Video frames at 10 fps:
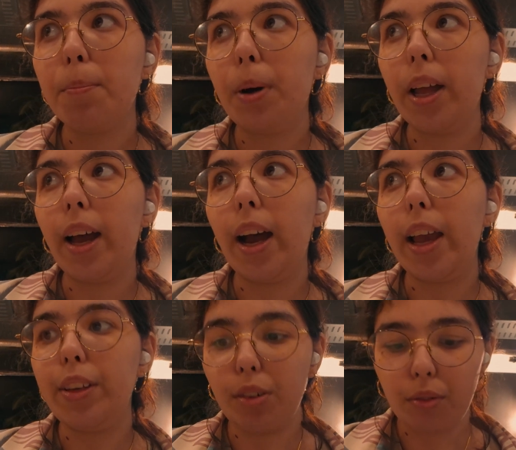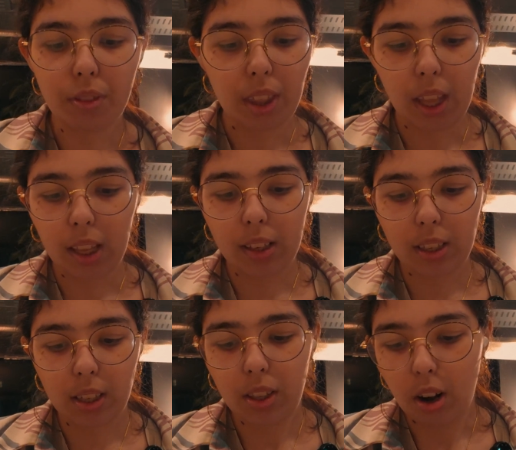But I don't think,
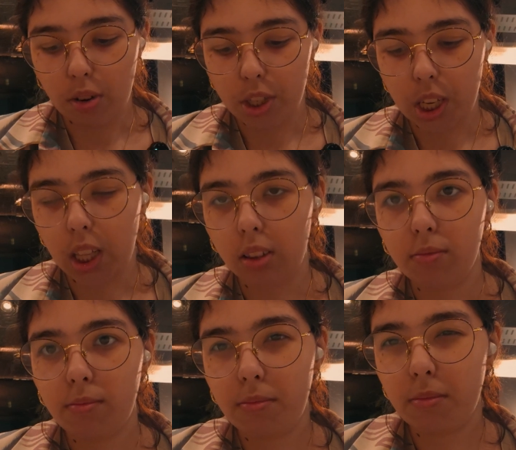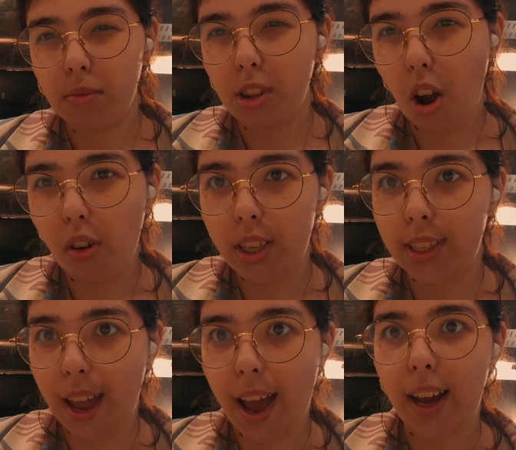you know, she'll know
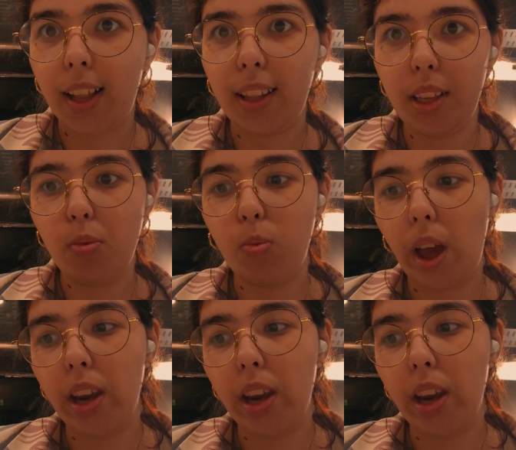exactly